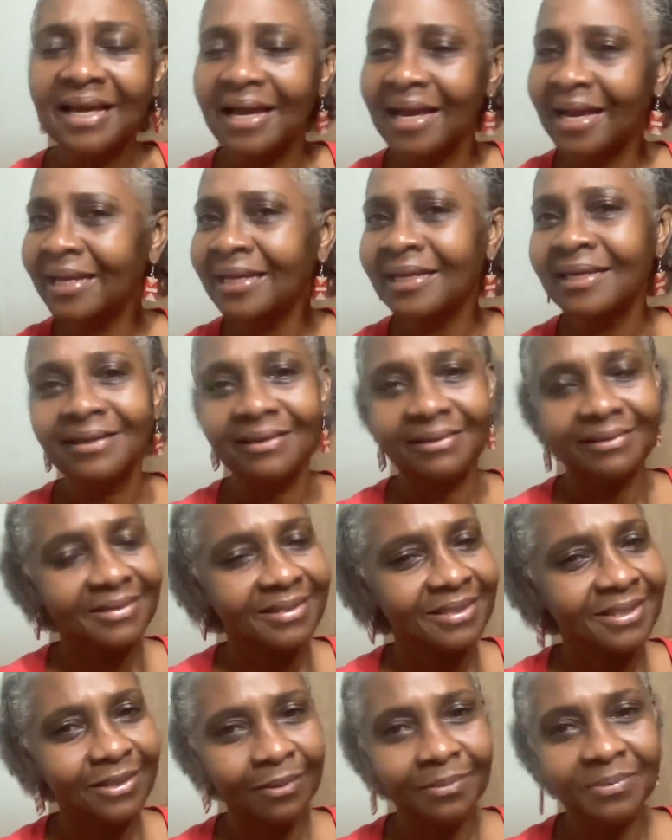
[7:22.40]
I
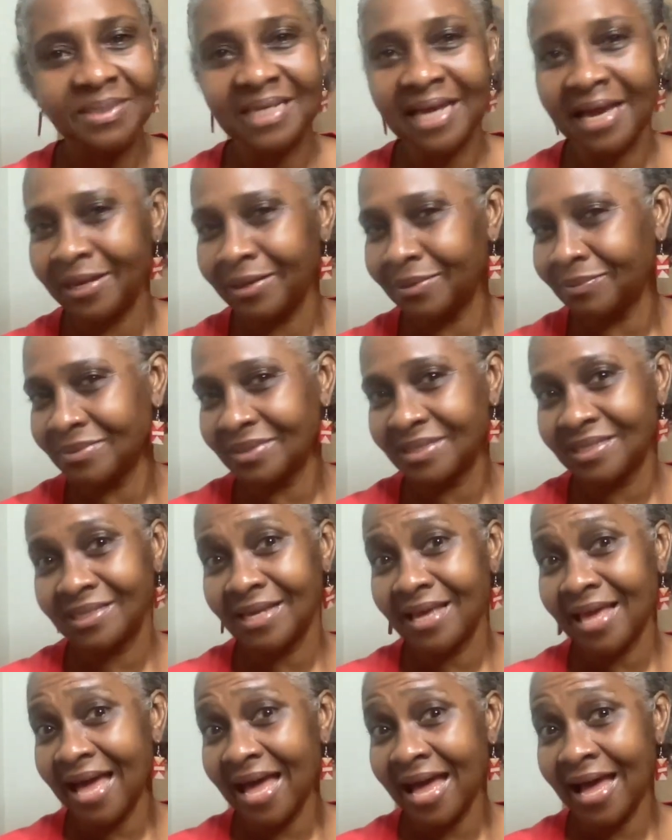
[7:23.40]
sometimes
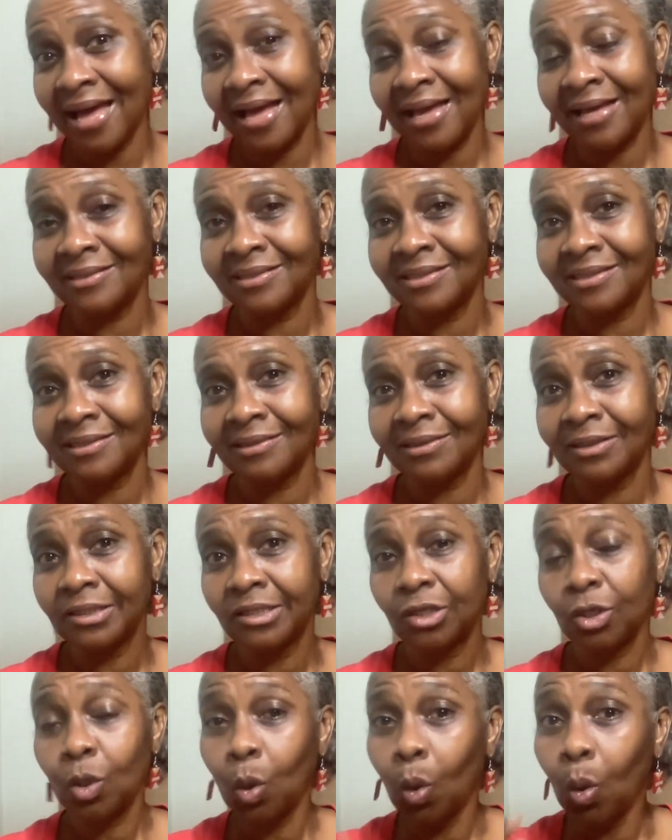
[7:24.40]
add
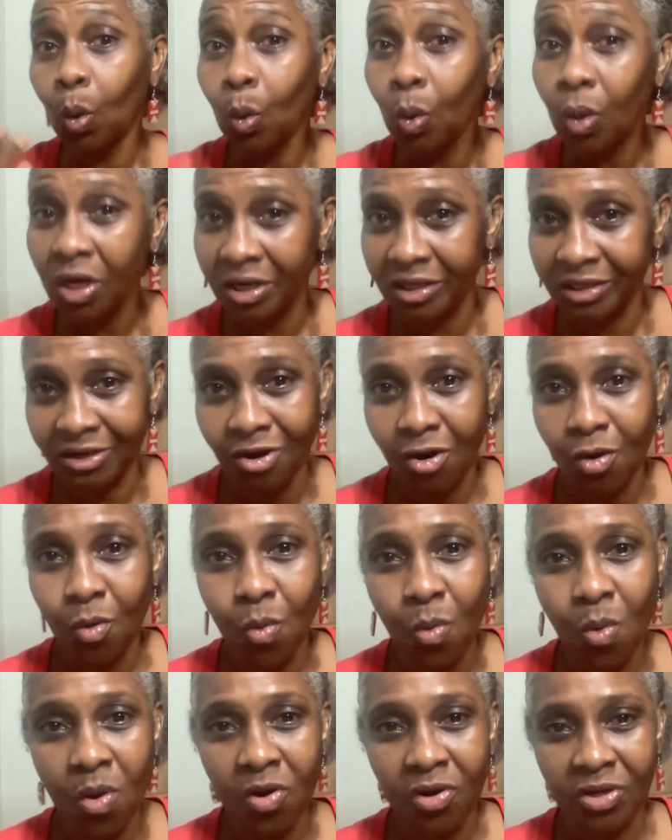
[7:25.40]
coconut
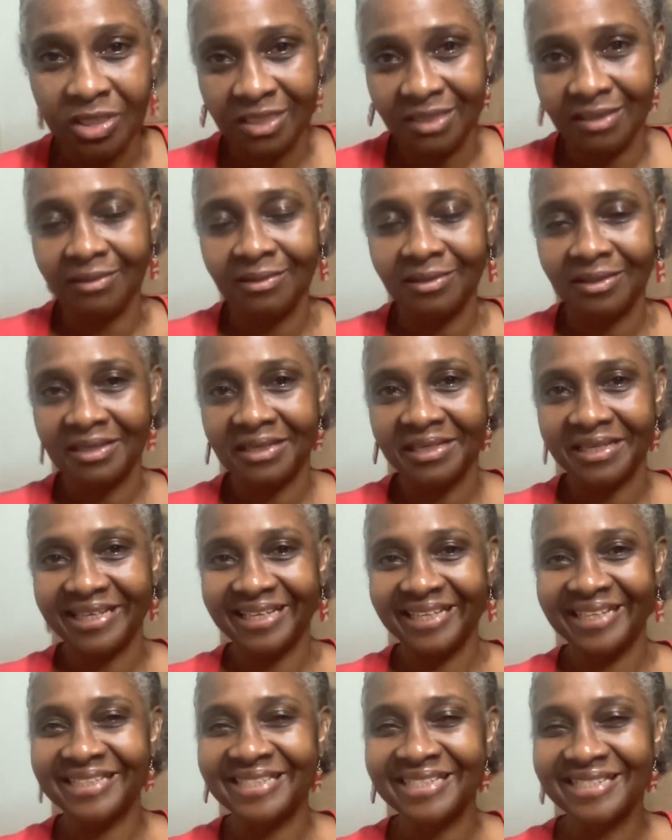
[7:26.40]
water
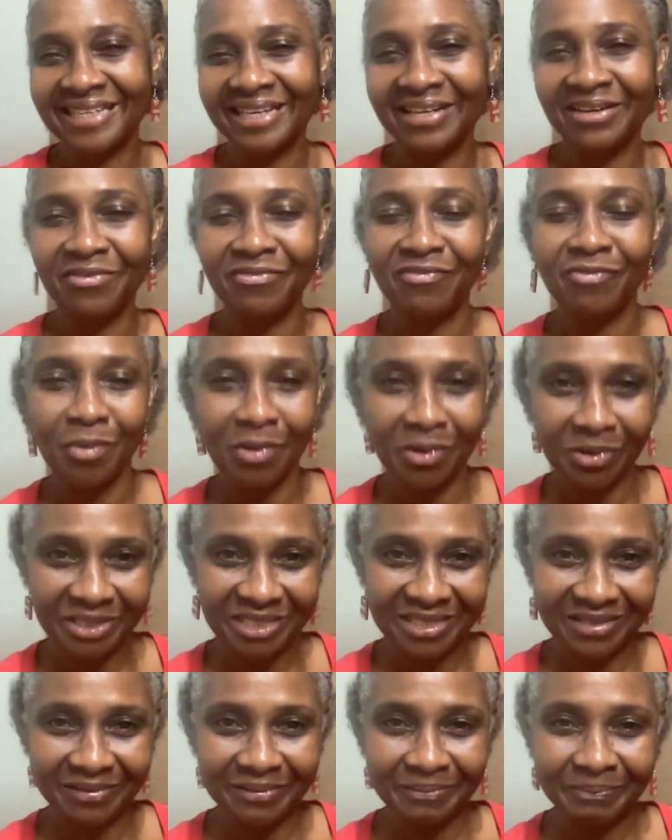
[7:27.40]
instead of
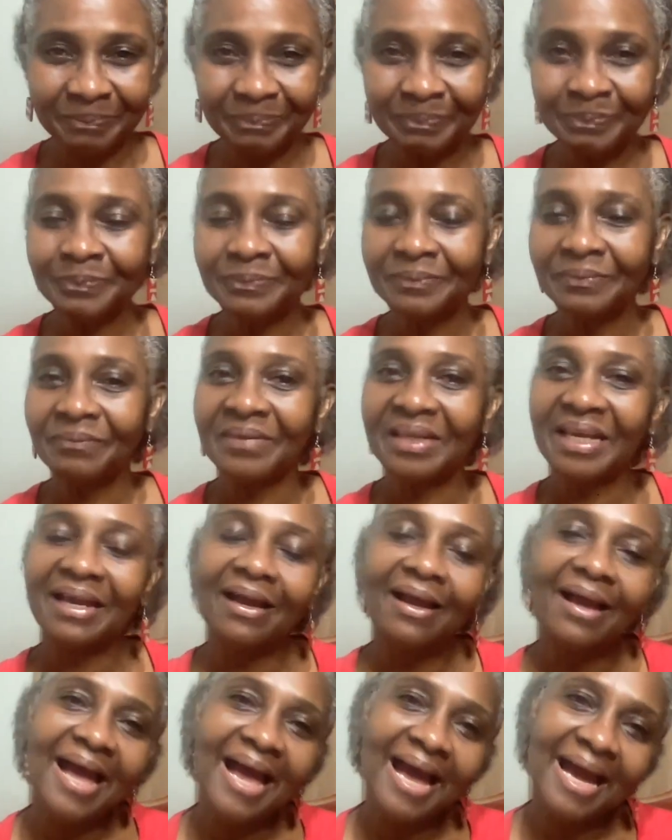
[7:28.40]
water.
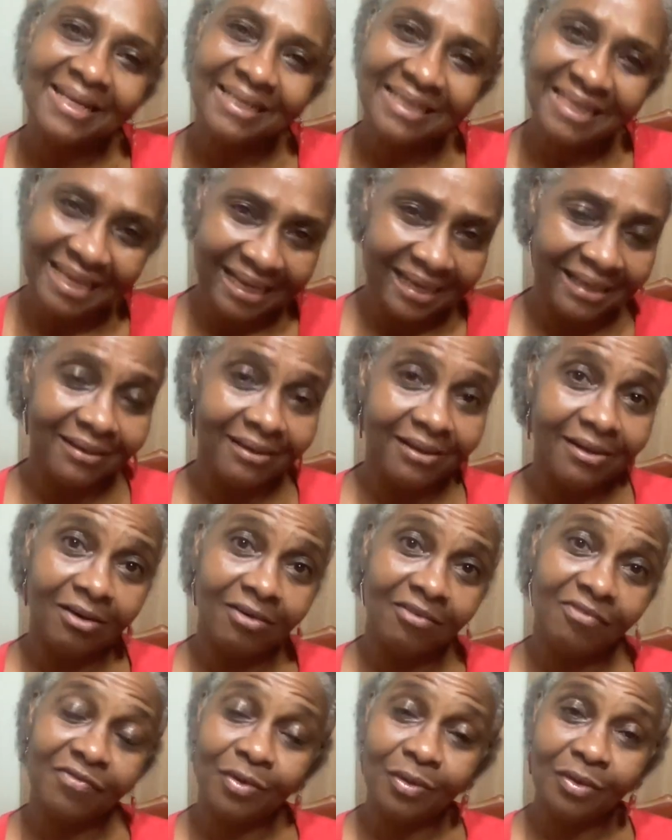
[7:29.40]
And then,
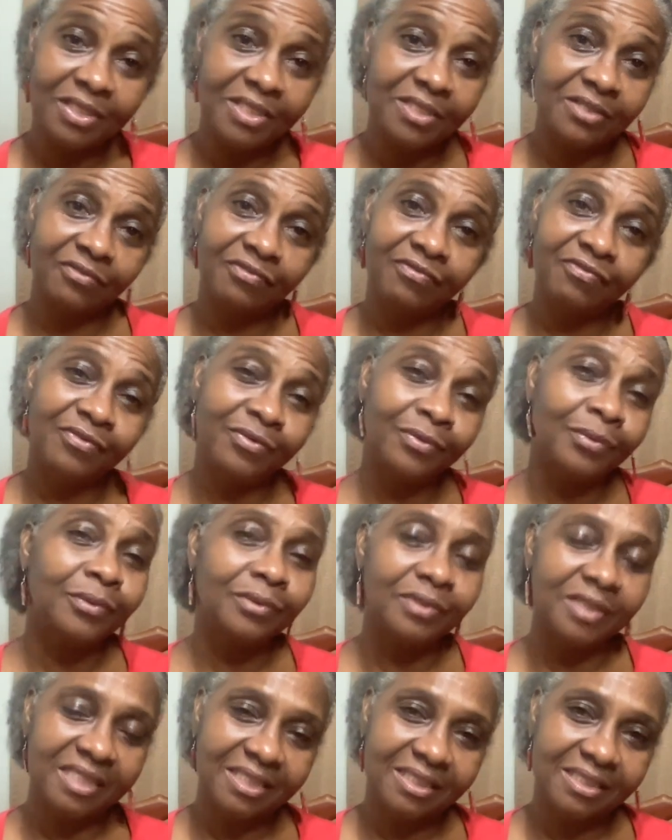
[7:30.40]
of course, the
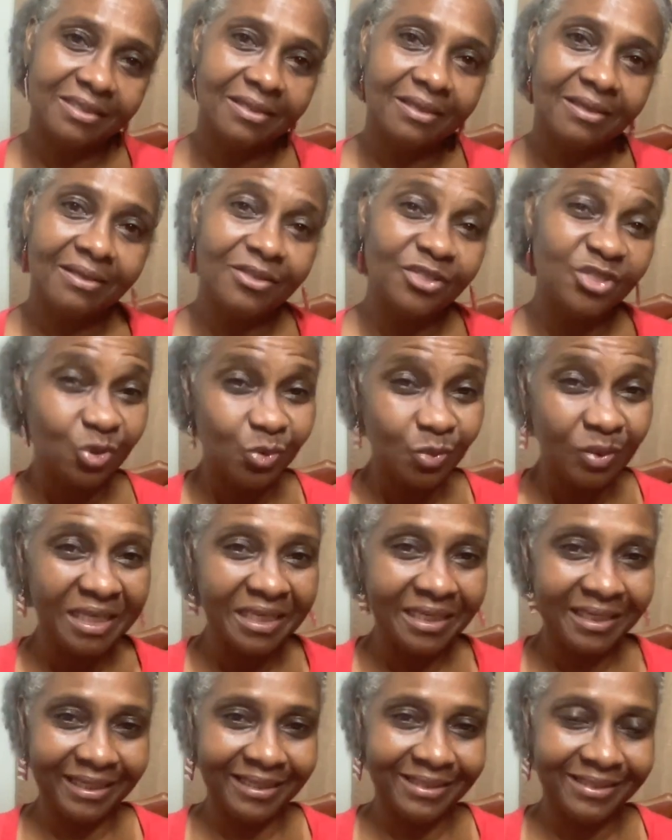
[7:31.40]
fruits
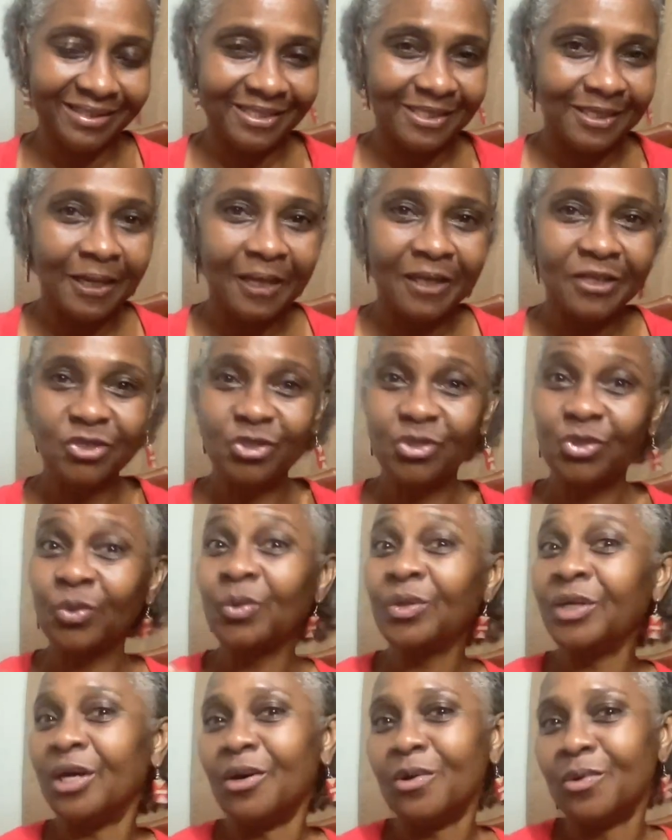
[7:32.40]
sweeten it. So
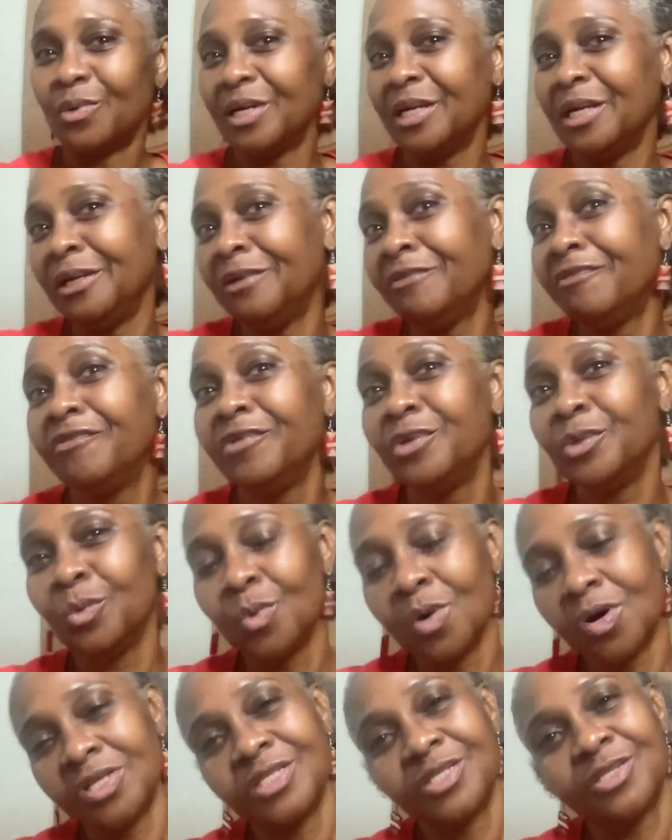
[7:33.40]
now, if you
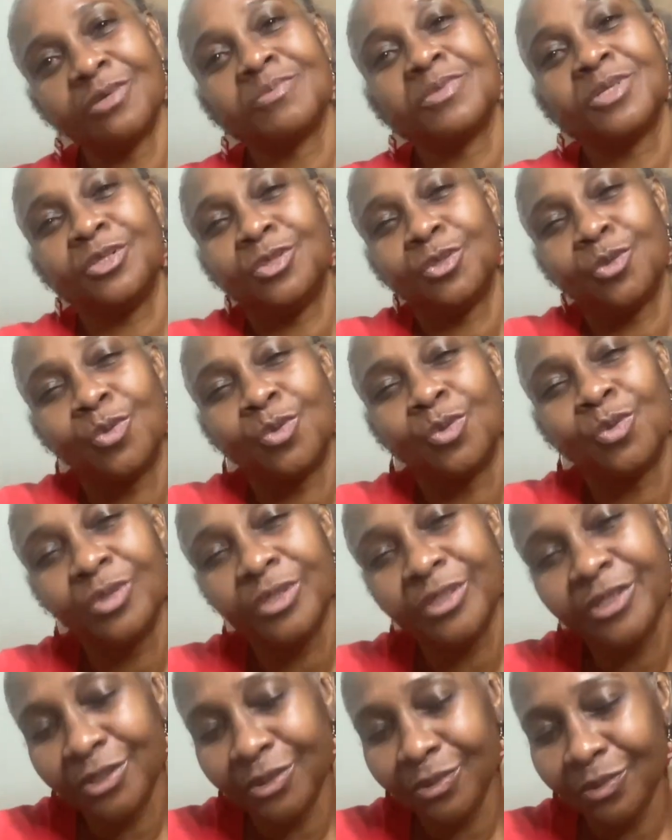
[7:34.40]
want something to
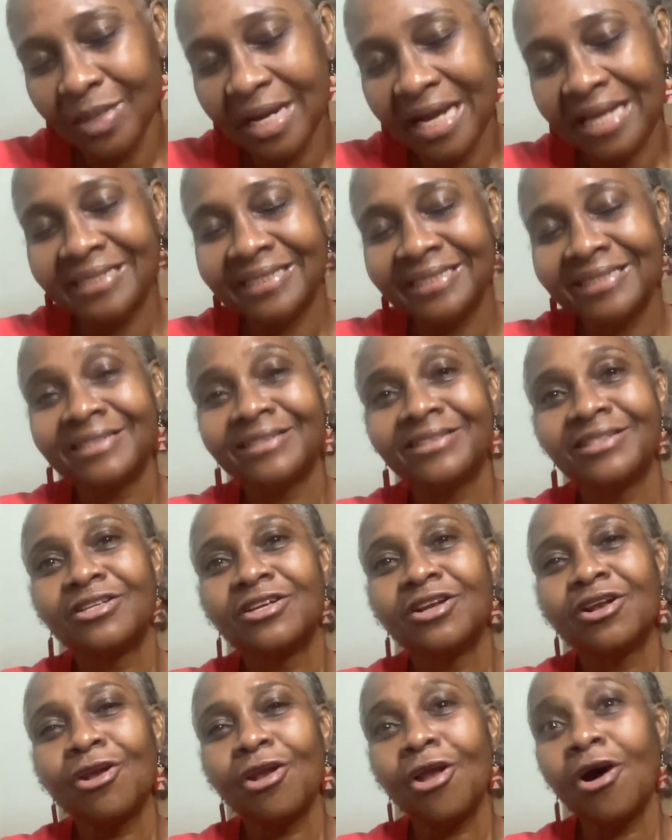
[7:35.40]
hold you a little
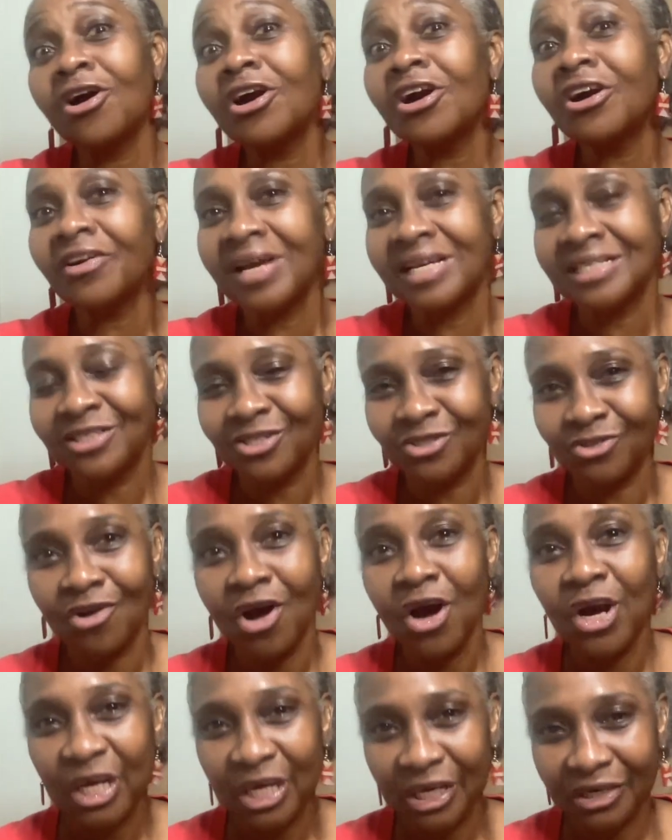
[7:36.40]
longer and
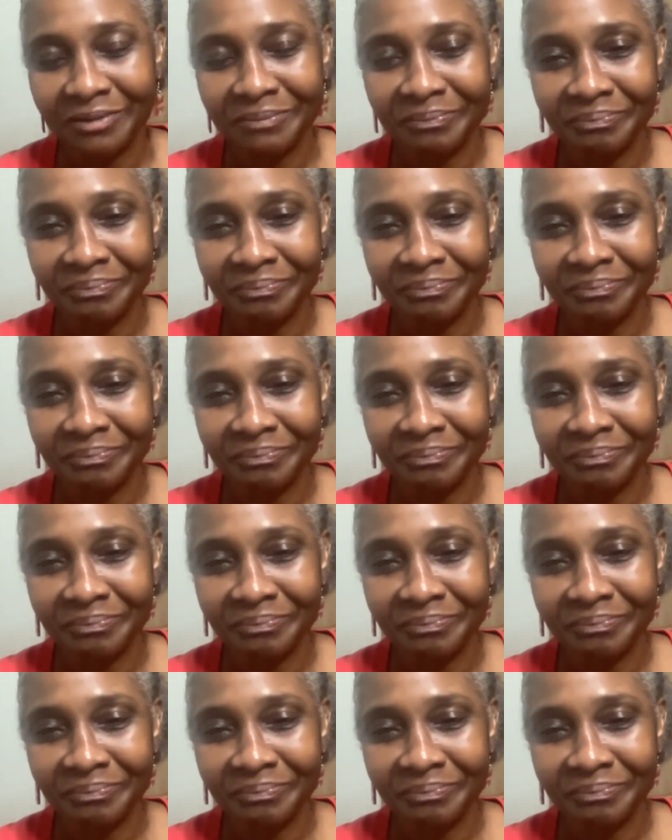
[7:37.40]
stronger,